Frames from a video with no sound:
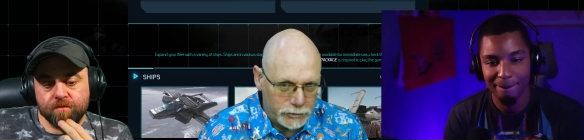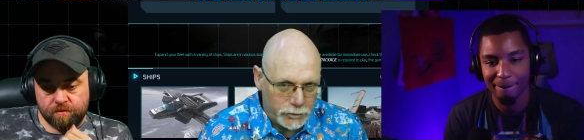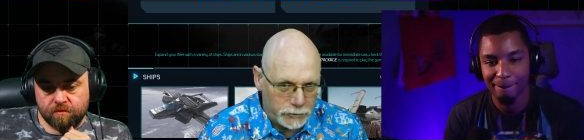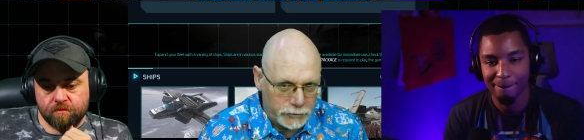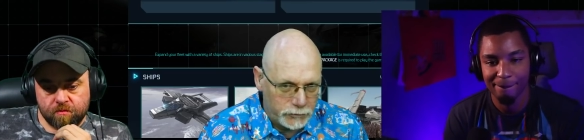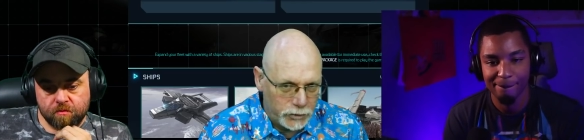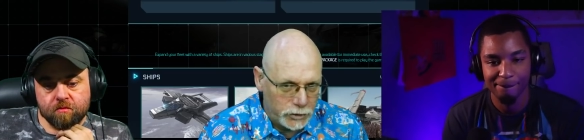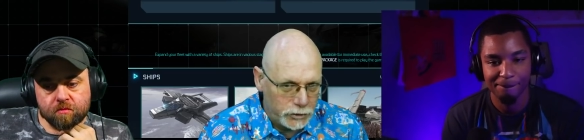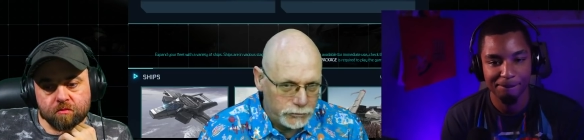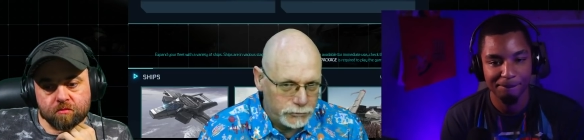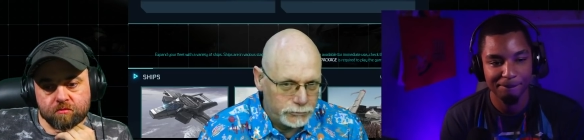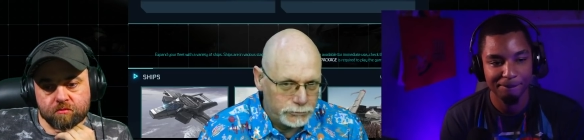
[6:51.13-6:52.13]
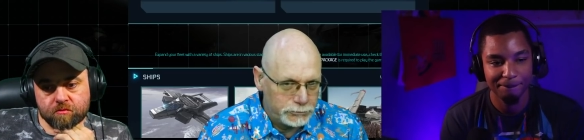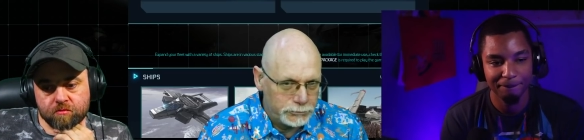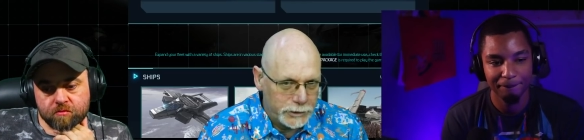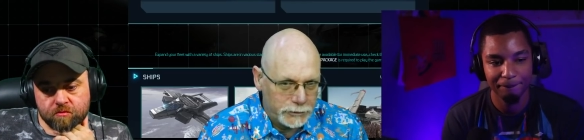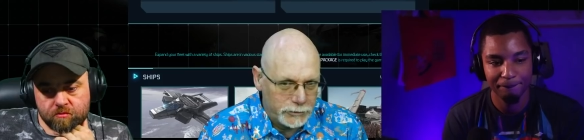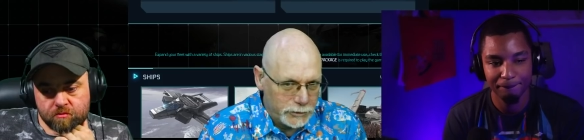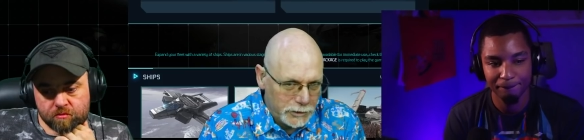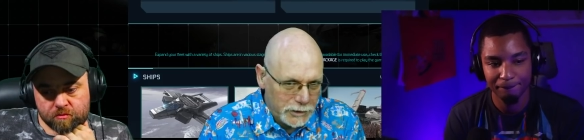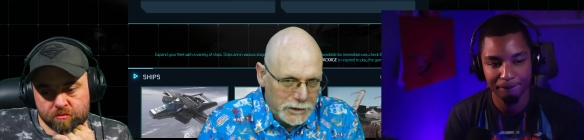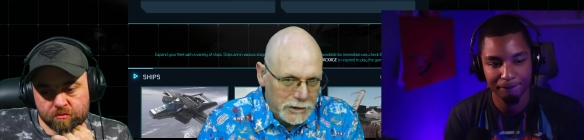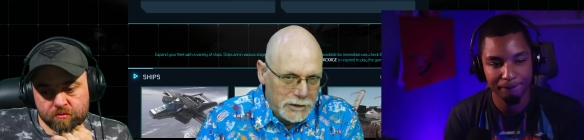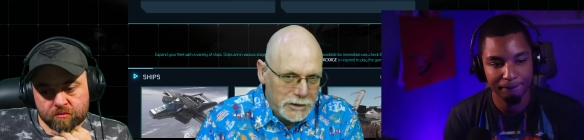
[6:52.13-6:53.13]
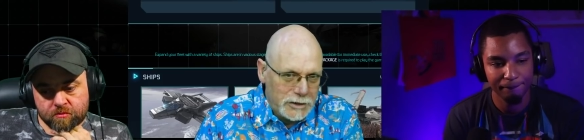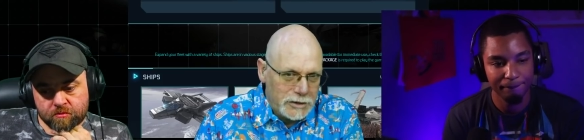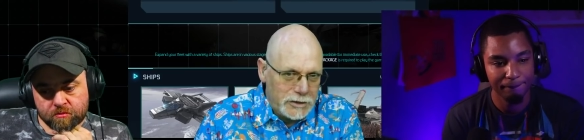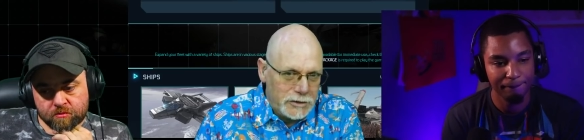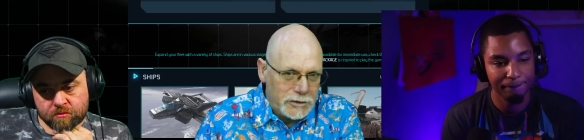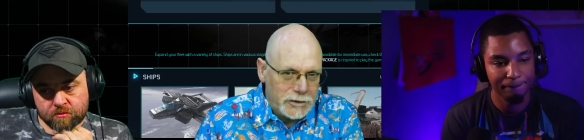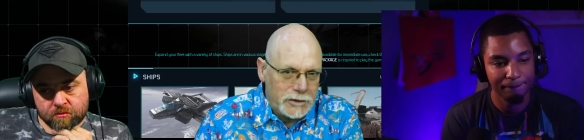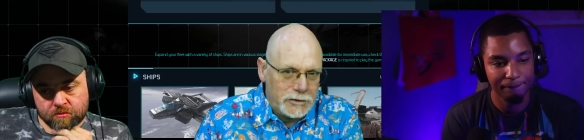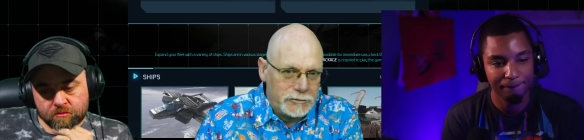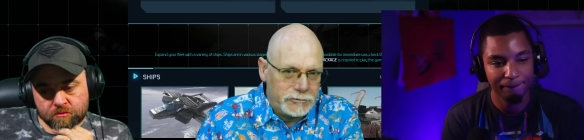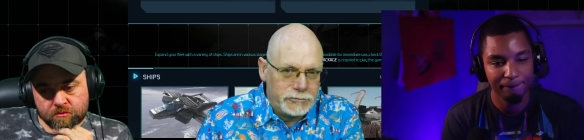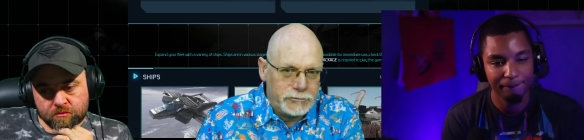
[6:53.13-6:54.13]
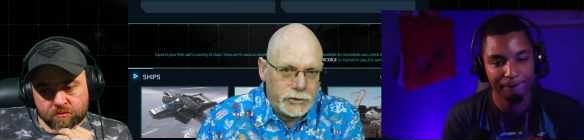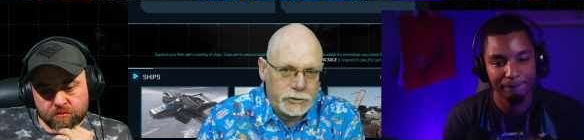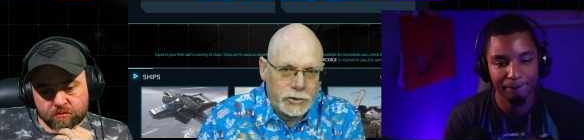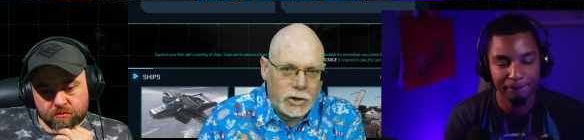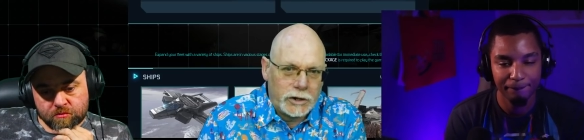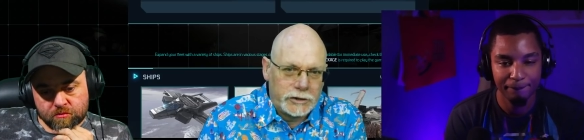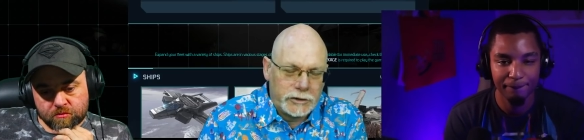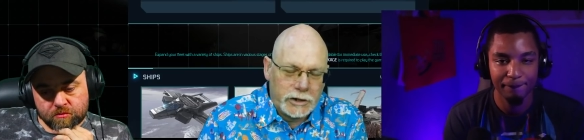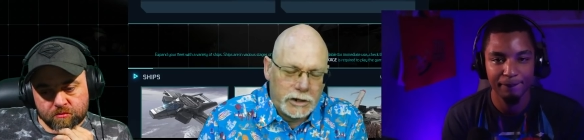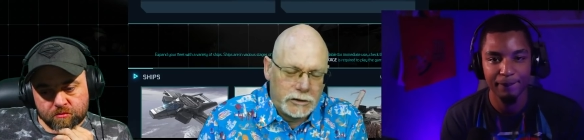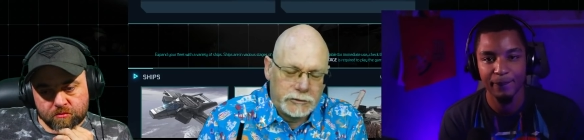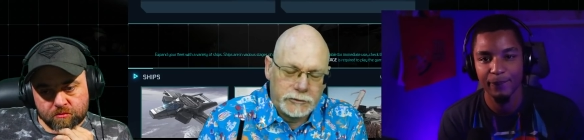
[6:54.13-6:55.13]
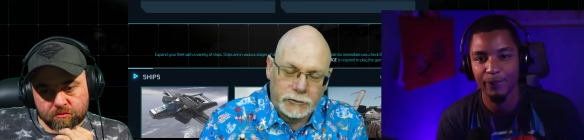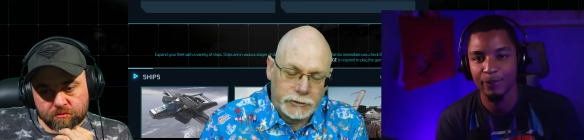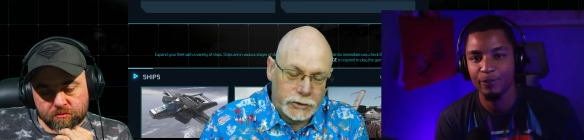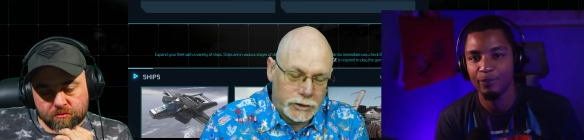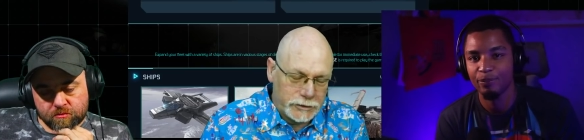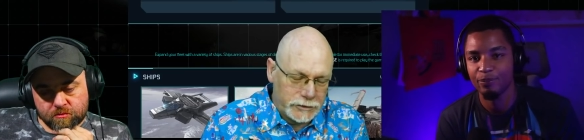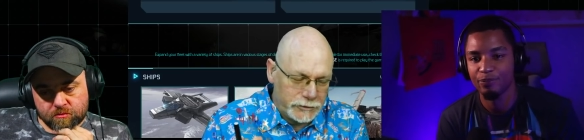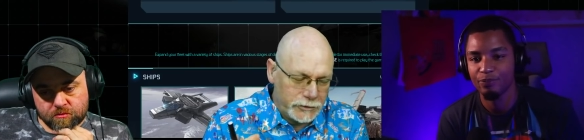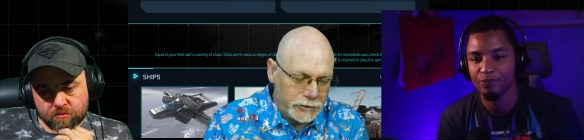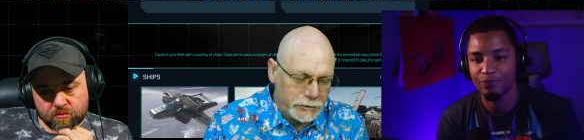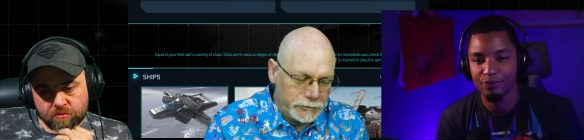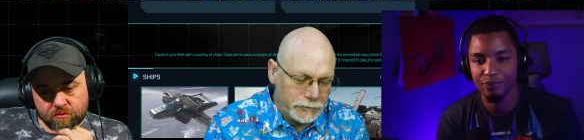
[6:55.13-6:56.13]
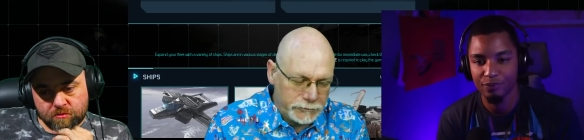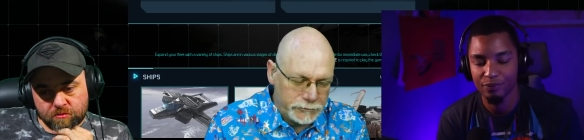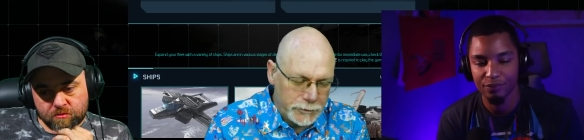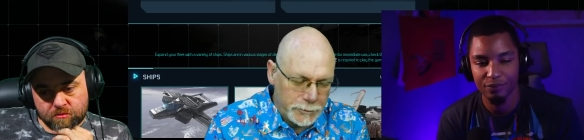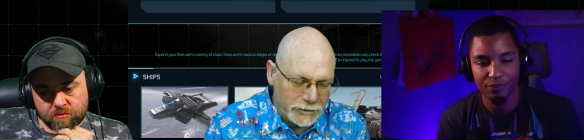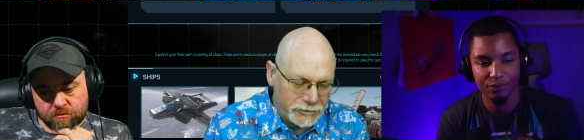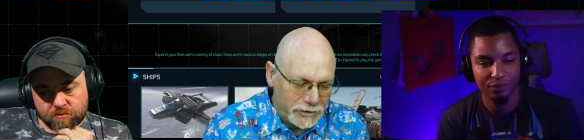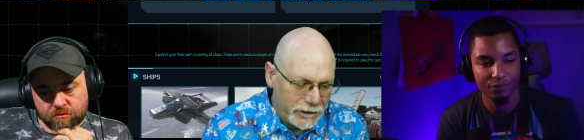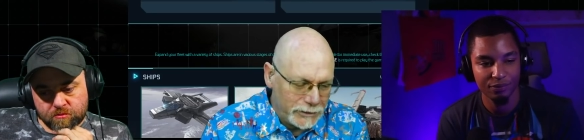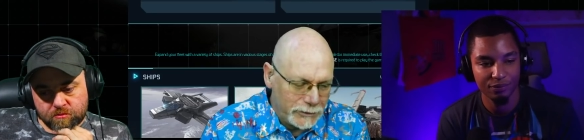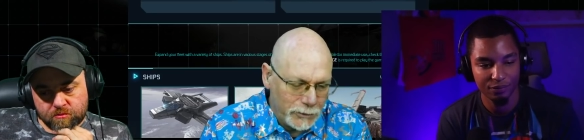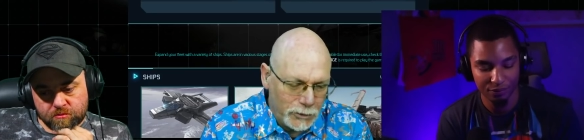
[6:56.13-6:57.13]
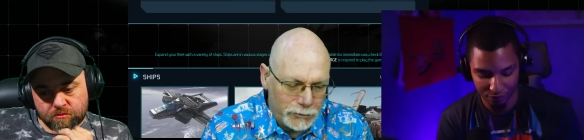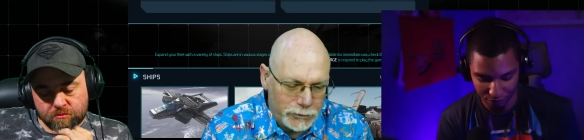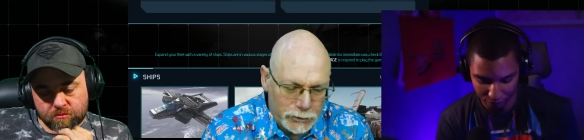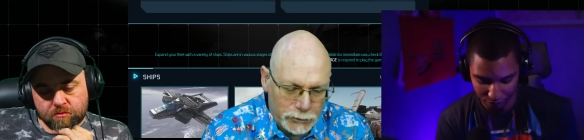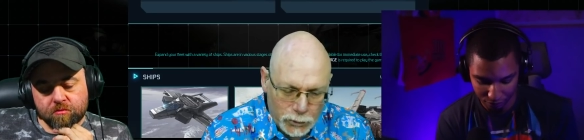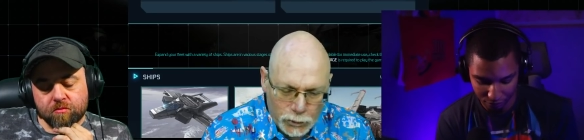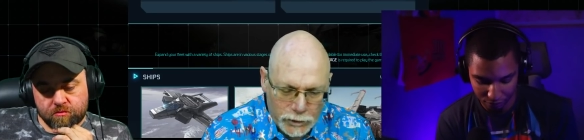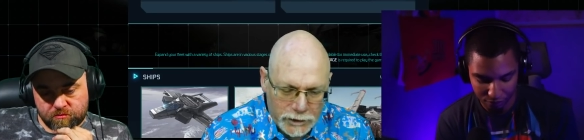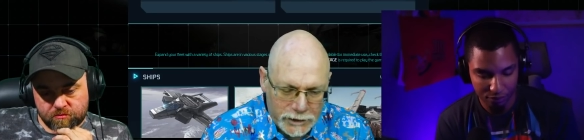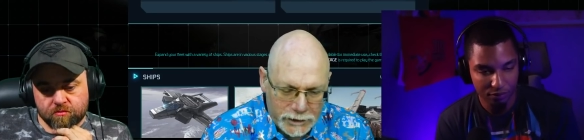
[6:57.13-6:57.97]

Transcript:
Speaker 1: either the you know the uh, the Titan uh, not the Titan the the Mustang or the Aurora.